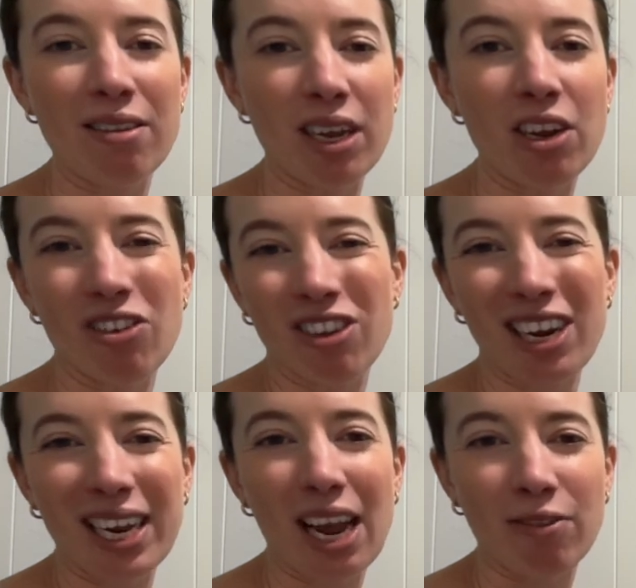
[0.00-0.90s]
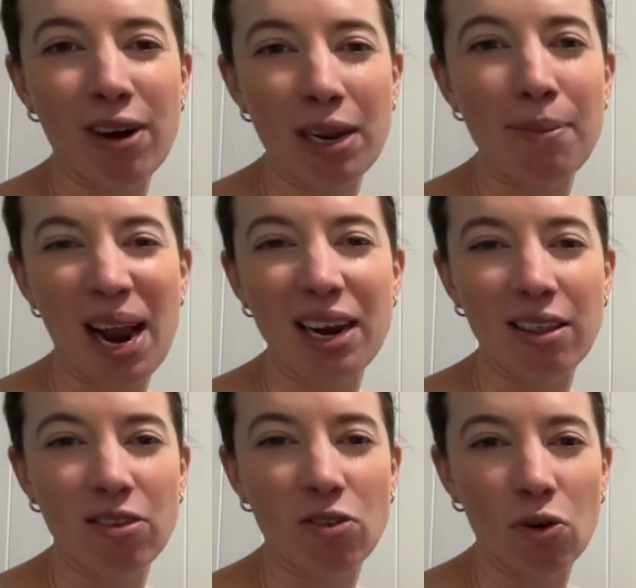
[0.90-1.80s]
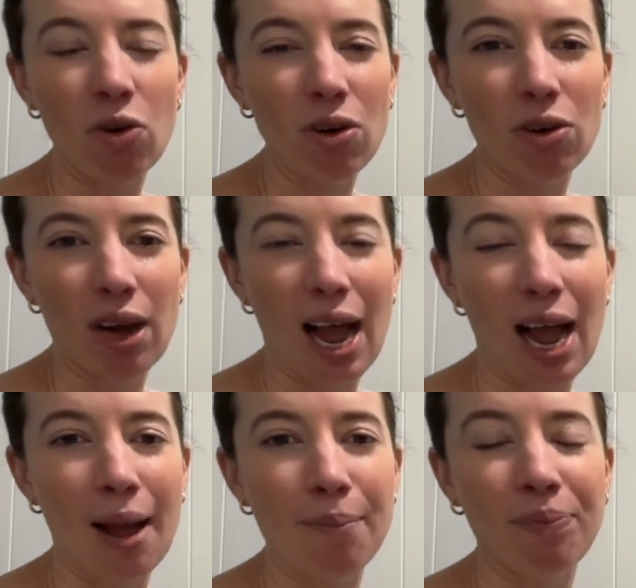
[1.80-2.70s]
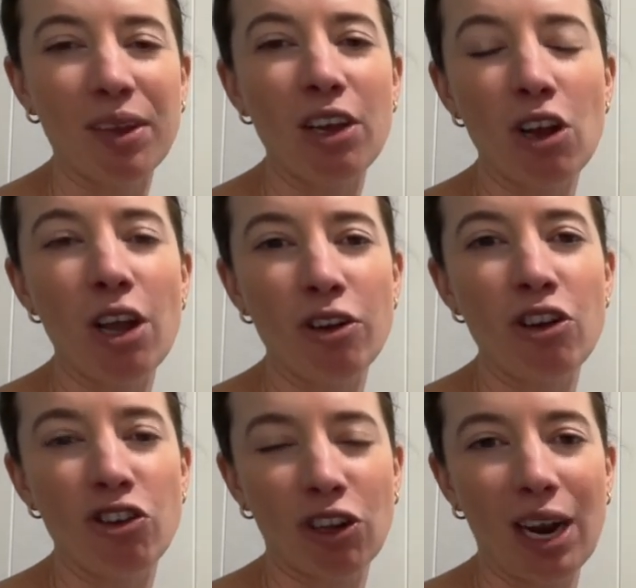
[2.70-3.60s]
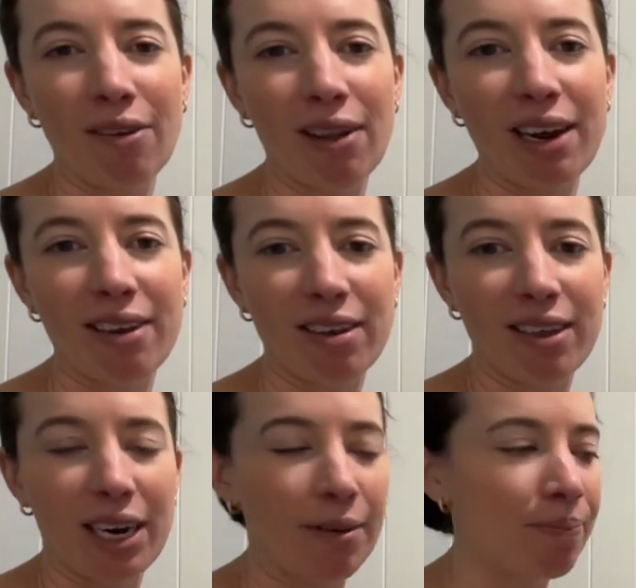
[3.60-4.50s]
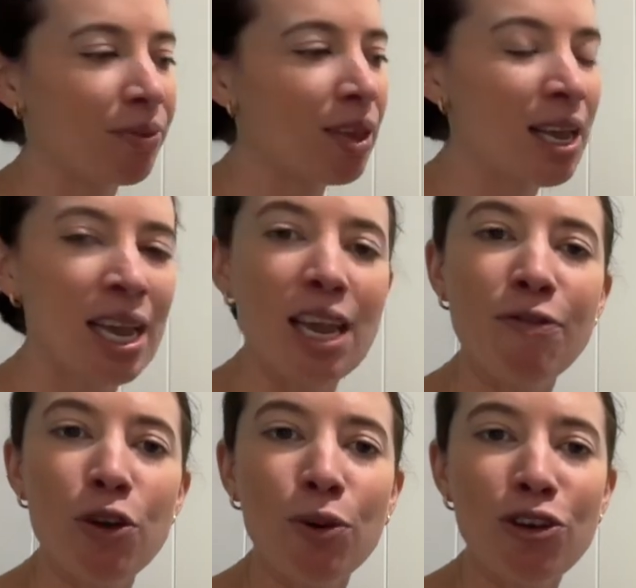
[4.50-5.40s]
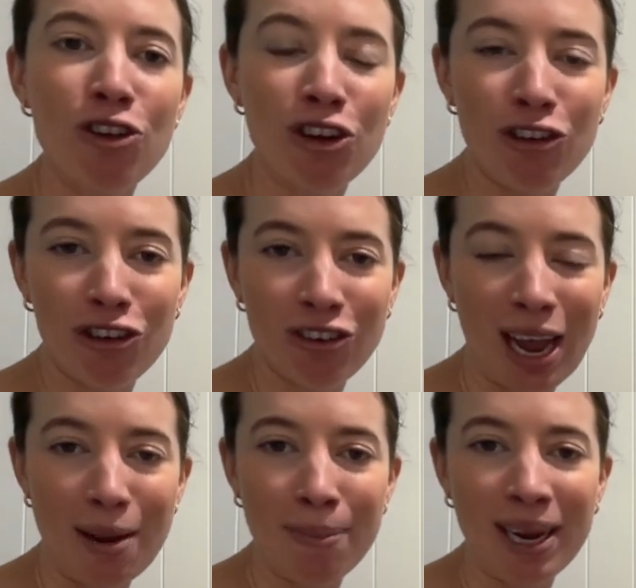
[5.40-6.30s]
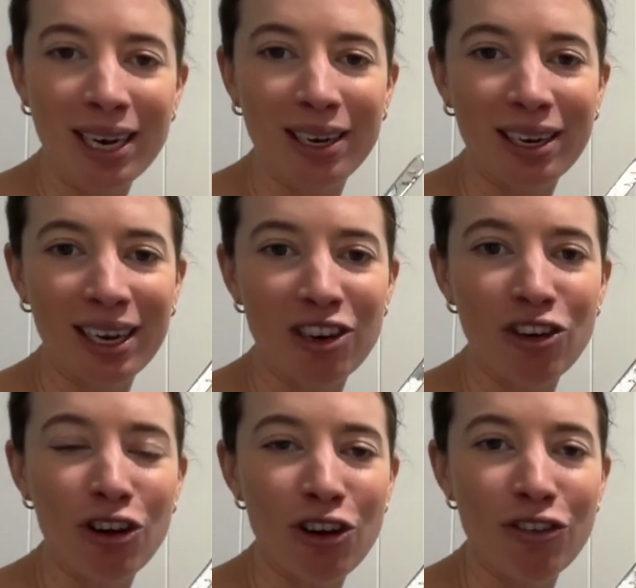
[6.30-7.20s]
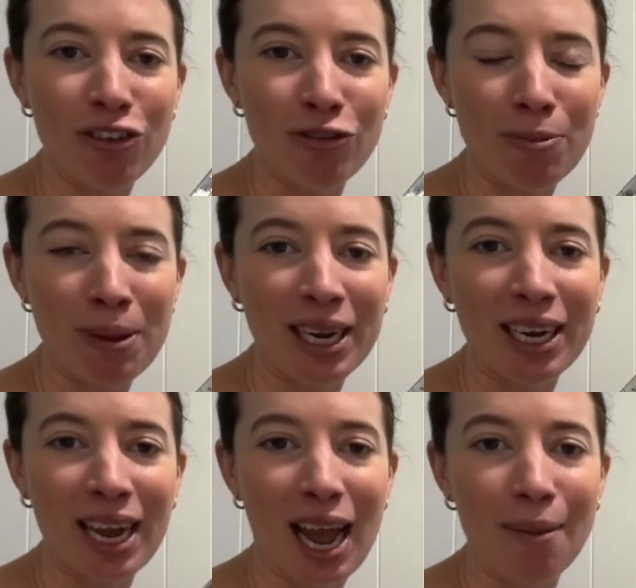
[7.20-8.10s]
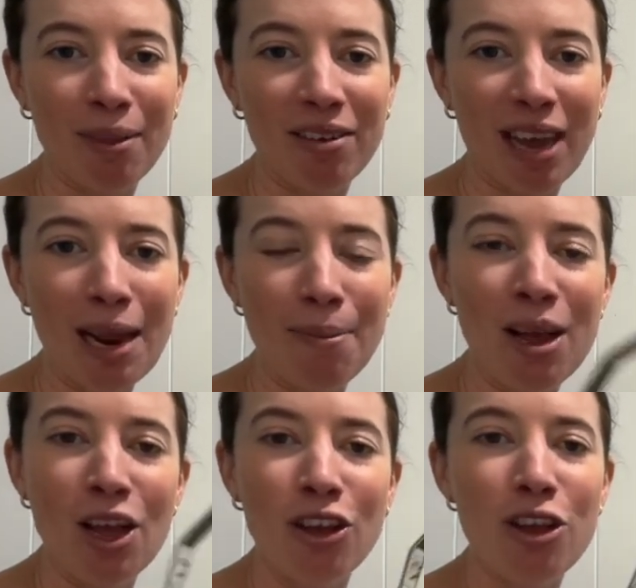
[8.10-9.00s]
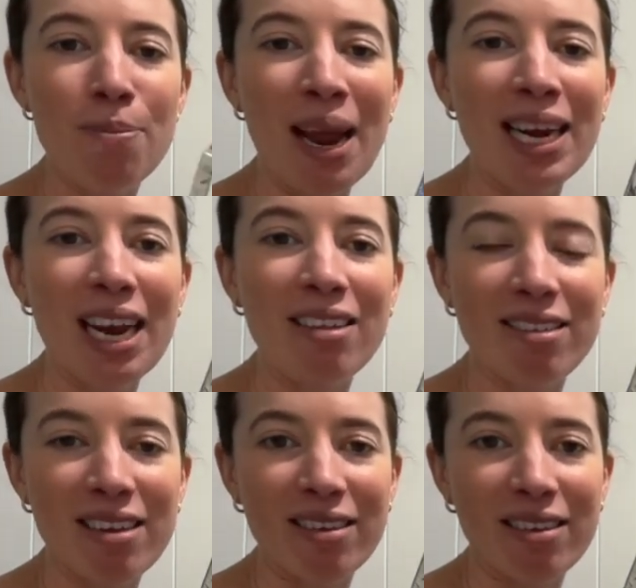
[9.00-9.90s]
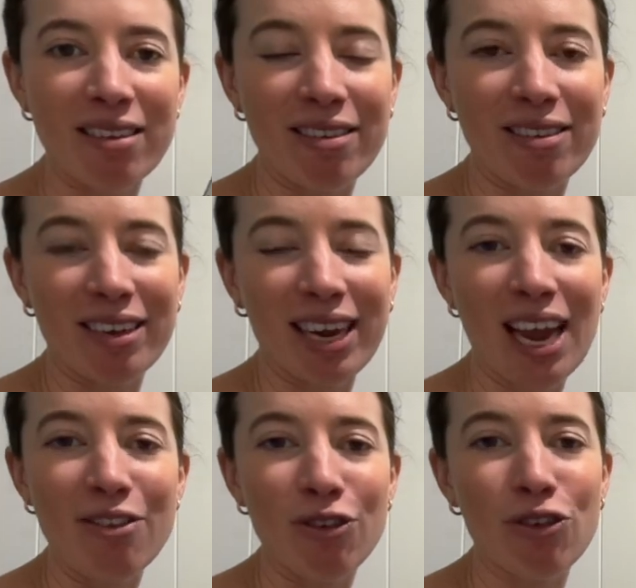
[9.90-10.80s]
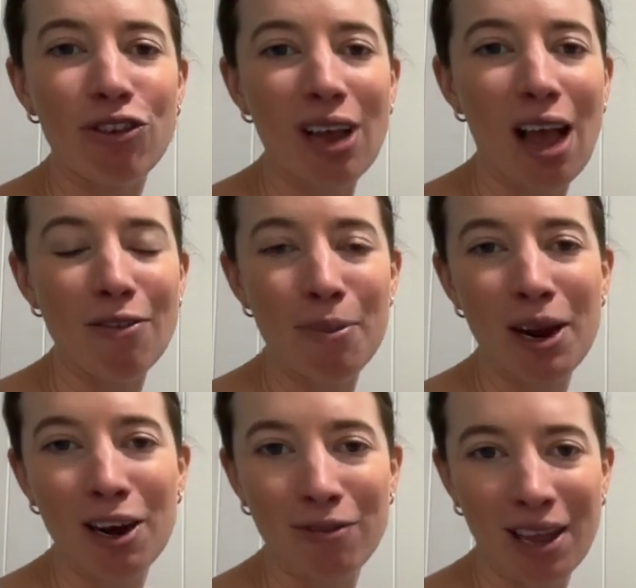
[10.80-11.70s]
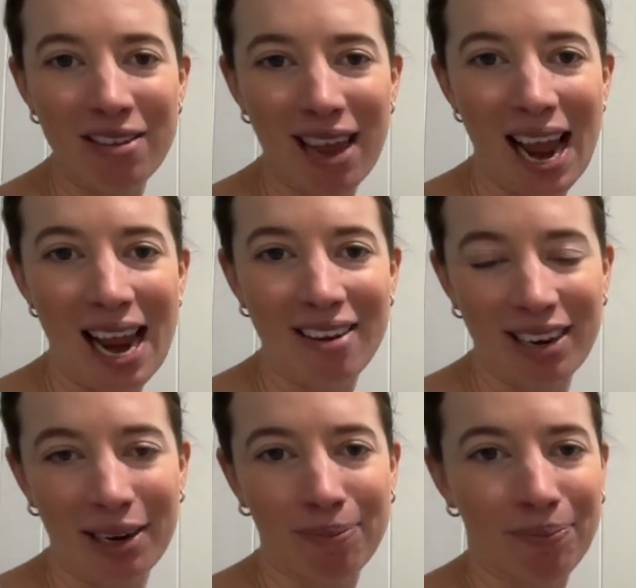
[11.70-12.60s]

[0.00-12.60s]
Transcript: that you're just going to get ready-made at the store usually have latex in it. If you are new to taping and you're not used to ripping the tape, you may need scissors. Okay, so it's good to have a pair of these handy.